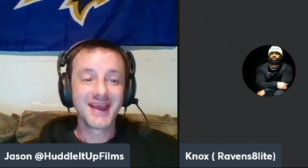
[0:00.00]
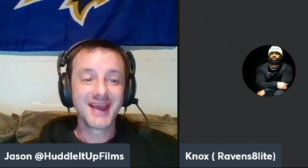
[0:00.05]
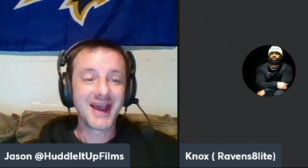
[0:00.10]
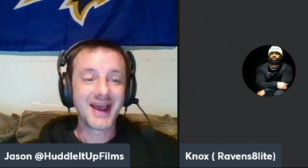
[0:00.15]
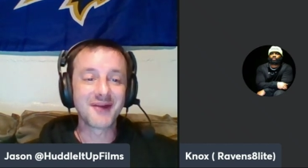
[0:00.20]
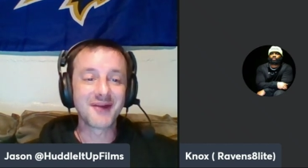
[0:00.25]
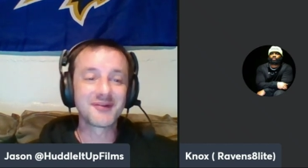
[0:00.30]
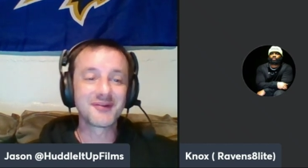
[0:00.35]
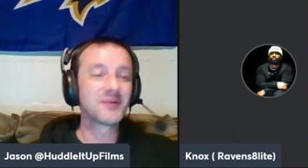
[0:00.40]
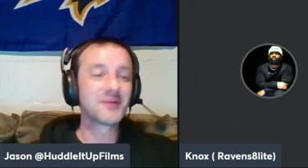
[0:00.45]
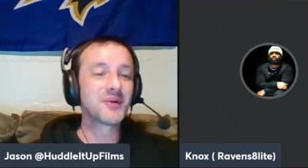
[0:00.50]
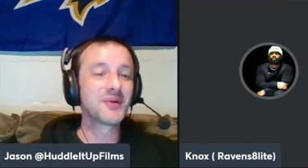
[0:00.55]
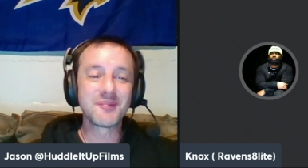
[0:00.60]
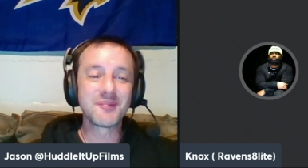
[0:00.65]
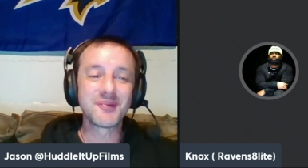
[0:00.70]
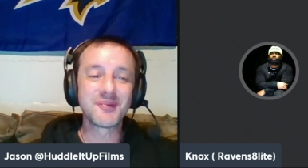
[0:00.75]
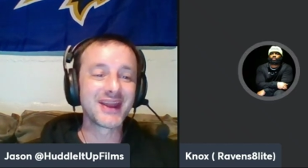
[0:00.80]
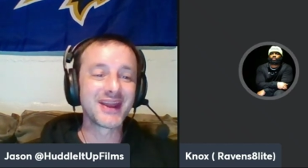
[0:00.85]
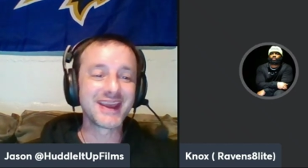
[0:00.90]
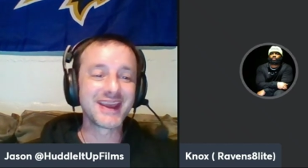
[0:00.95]
However yeah, you want to
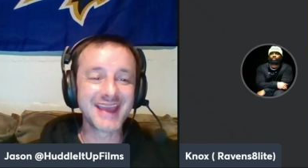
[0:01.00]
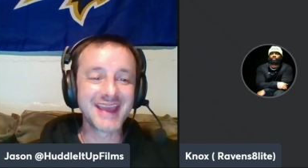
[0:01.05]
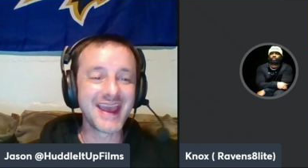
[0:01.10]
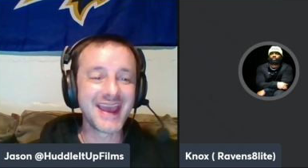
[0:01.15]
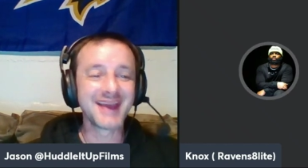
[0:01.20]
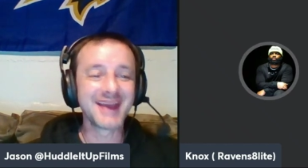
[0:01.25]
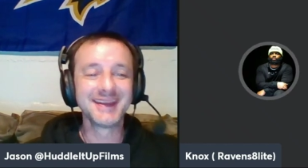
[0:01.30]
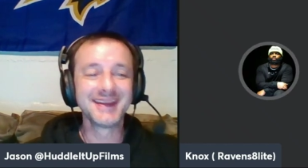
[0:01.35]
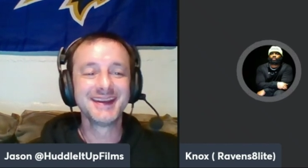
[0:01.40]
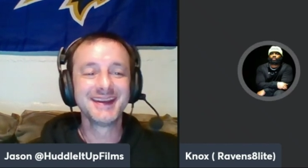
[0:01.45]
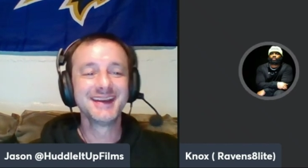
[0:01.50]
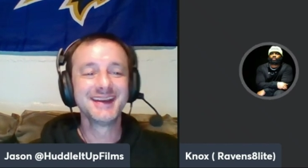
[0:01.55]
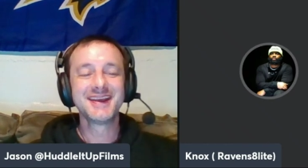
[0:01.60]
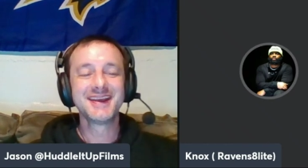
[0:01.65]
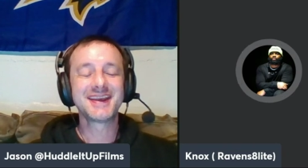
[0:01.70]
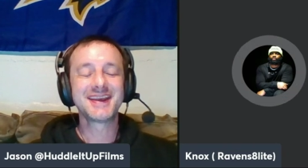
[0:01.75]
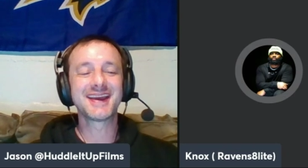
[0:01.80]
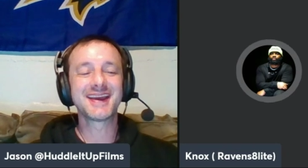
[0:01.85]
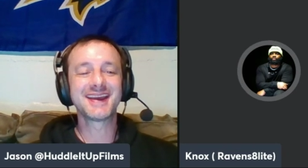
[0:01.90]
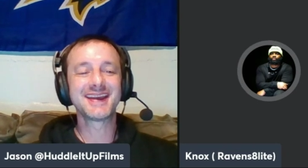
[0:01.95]
put it. Yeah,
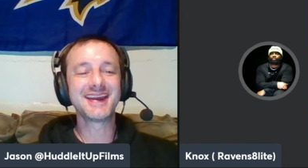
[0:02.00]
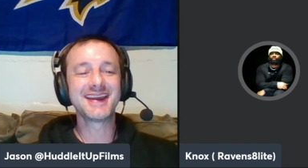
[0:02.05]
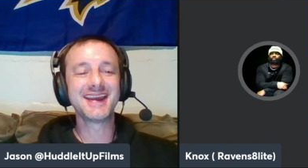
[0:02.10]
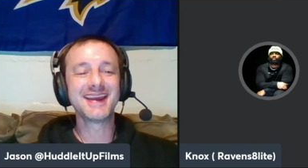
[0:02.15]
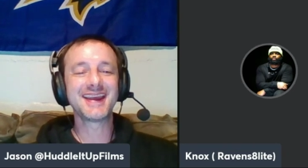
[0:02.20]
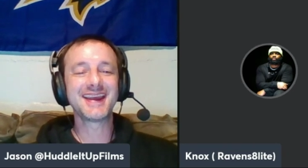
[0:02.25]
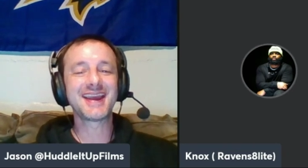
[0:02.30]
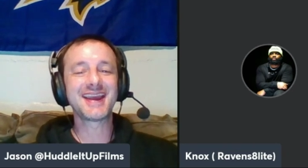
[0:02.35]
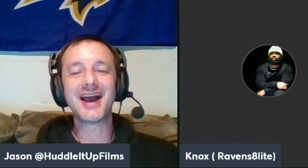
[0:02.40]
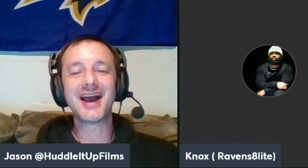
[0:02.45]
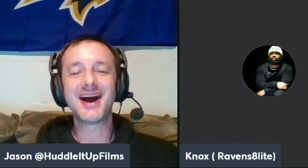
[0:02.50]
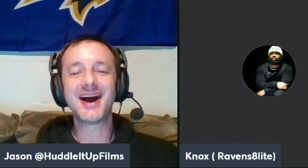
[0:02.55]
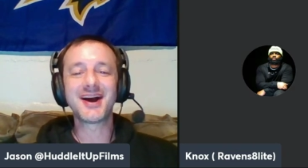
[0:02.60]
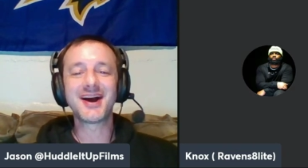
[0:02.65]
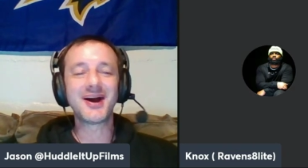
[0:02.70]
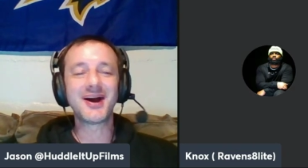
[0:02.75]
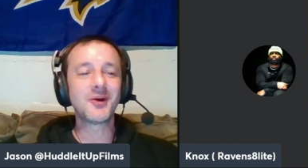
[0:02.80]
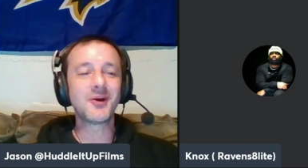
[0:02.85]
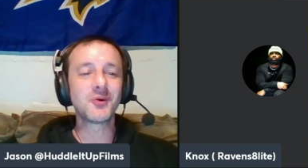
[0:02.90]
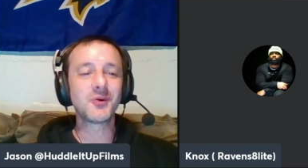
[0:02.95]
yeah. yeah. Uh,
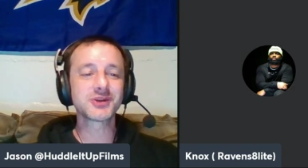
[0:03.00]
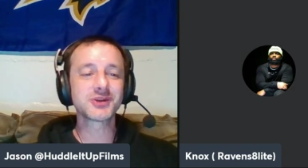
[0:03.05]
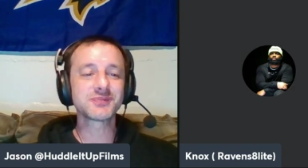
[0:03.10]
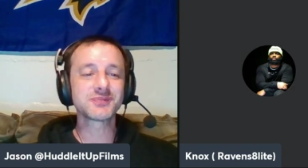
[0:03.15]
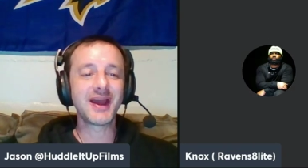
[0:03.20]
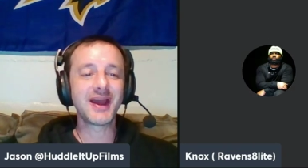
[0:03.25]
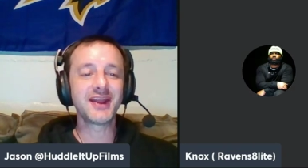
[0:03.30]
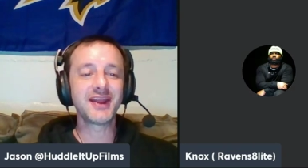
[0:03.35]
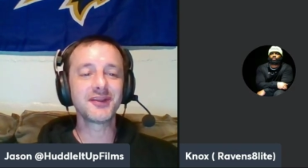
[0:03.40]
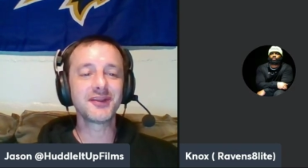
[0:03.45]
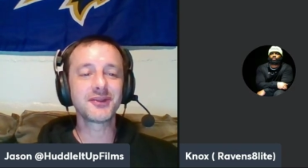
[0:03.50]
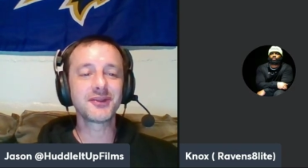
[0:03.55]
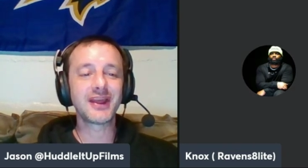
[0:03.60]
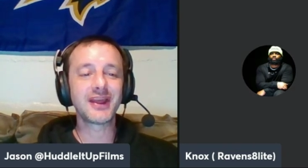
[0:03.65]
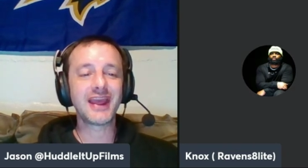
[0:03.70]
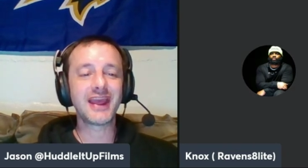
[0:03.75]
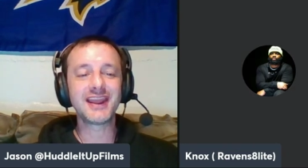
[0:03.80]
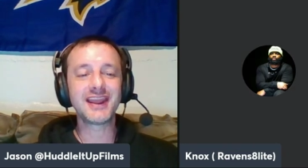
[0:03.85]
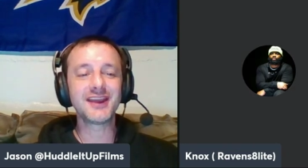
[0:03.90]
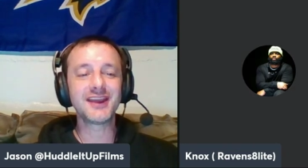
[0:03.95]
a horse by other
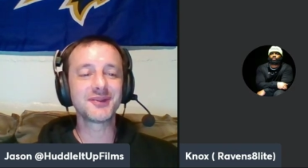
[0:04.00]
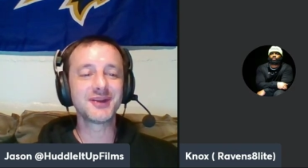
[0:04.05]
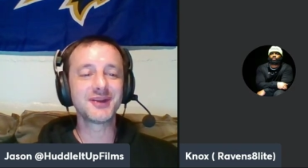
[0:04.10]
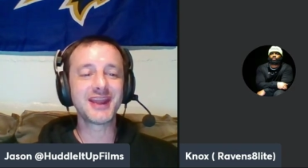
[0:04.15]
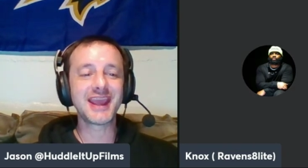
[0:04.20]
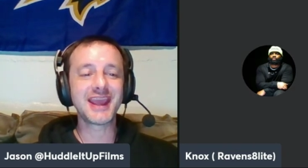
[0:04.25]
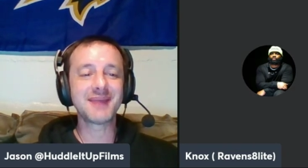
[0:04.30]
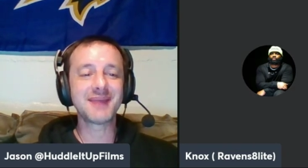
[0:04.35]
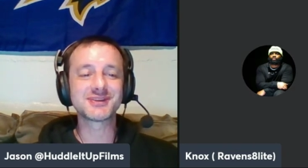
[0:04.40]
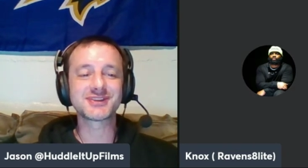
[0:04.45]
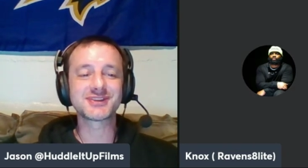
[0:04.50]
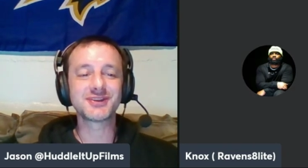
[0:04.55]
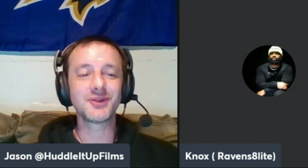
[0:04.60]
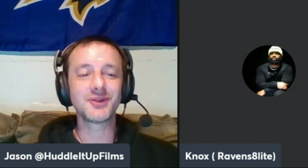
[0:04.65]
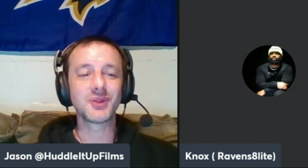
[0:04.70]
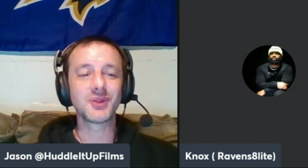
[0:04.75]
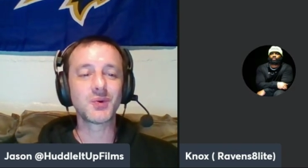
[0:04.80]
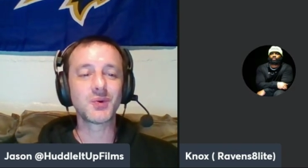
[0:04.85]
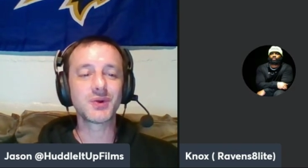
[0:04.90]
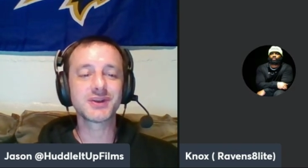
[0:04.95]
any other name is still
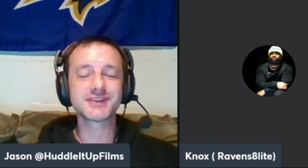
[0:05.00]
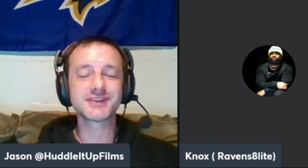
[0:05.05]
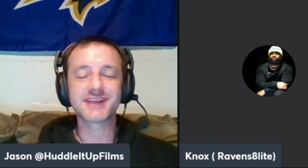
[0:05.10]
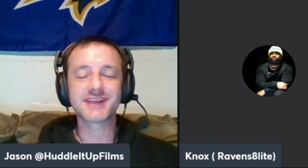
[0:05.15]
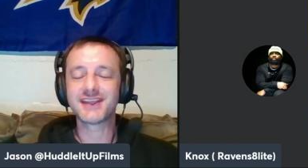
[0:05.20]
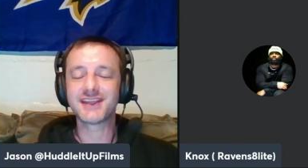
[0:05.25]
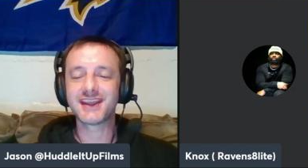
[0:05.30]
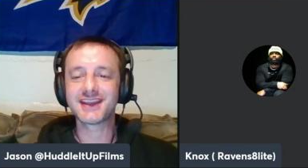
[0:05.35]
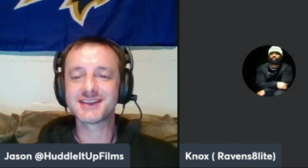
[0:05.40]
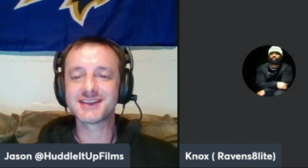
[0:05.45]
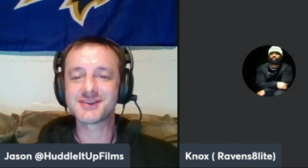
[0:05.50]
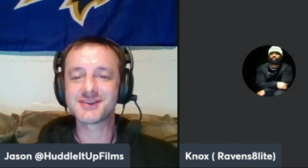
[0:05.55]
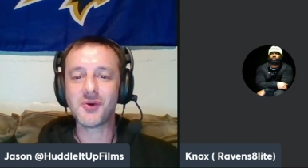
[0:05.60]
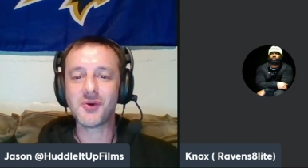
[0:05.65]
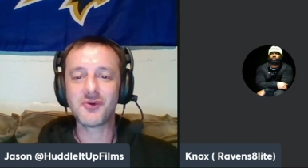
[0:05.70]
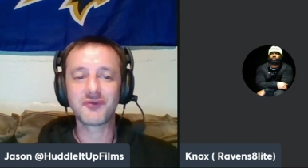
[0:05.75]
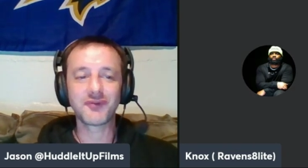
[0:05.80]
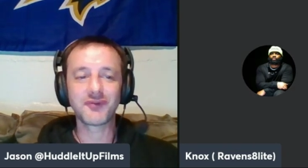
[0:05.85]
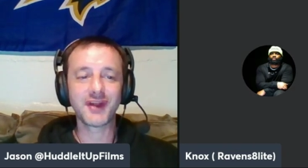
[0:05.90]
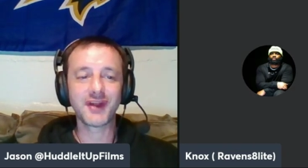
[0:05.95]
the horse. I think is an
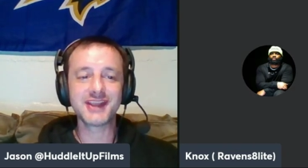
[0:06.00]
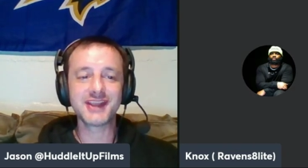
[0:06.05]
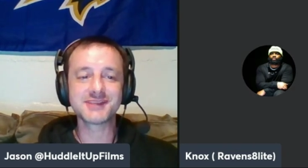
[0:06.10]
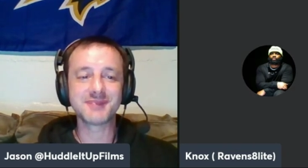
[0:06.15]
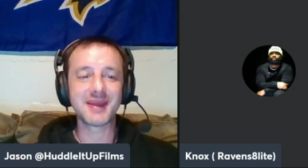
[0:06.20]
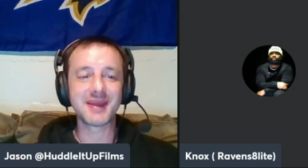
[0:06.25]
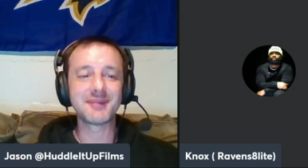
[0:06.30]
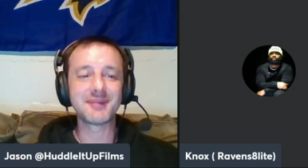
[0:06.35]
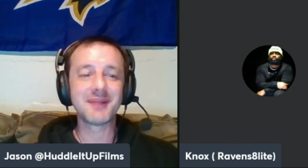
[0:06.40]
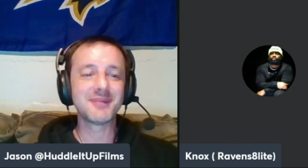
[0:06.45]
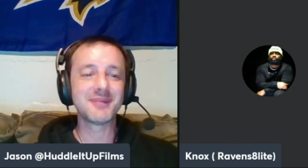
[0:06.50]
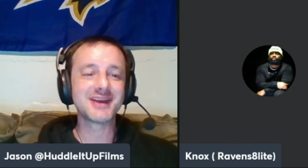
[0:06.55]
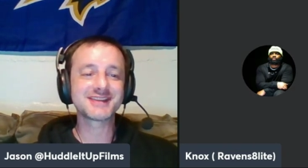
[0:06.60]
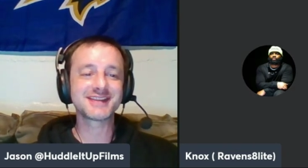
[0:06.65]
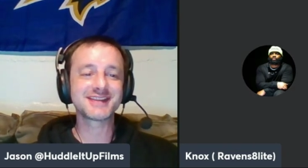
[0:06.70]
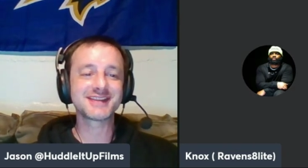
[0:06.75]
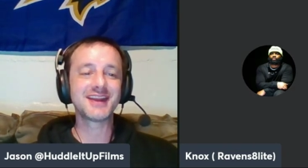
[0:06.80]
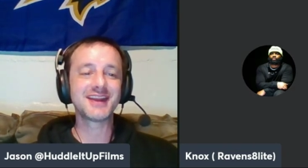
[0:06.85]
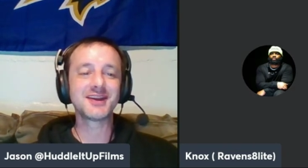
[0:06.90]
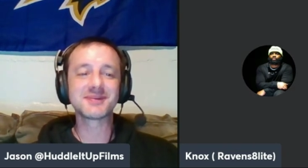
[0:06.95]
old phrase. Maybe I
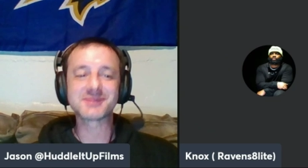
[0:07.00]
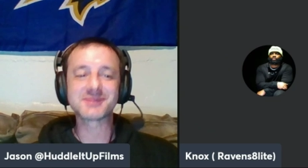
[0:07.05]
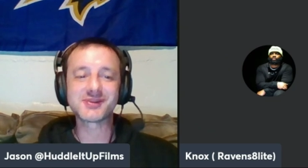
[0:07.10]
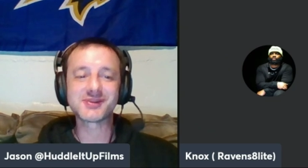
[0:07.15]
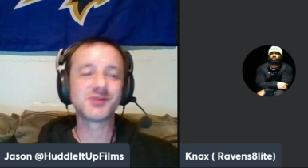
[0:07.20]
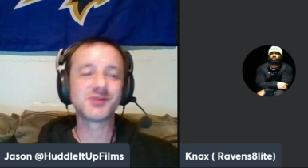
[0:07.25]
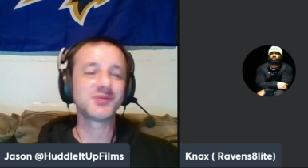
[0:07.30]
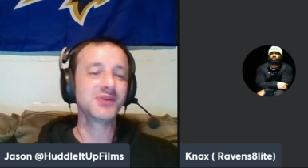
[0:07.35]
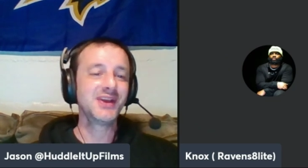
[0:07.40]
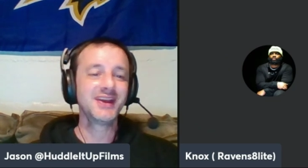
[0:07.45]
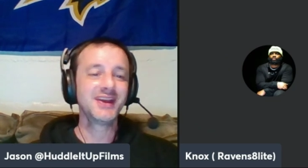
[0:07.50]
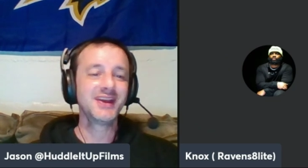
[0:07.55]
messed that up too.